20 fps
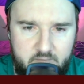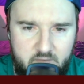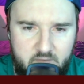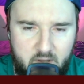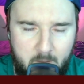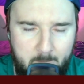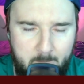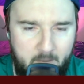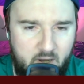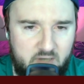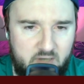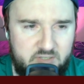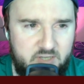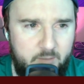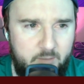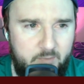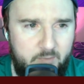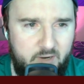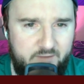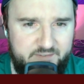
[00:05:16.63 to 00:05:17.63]
Bucks
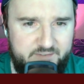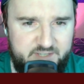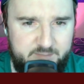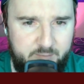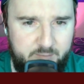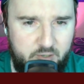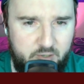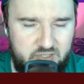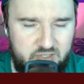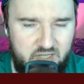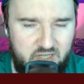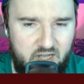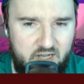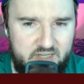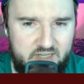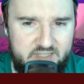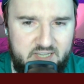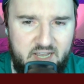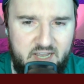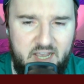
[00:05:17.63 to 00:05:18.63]
coming off a Spurs
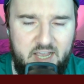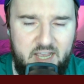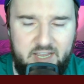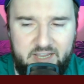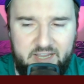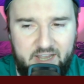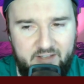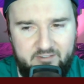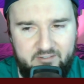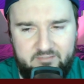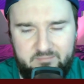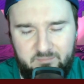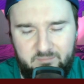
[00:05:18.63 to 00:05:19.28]
loss. Yeah,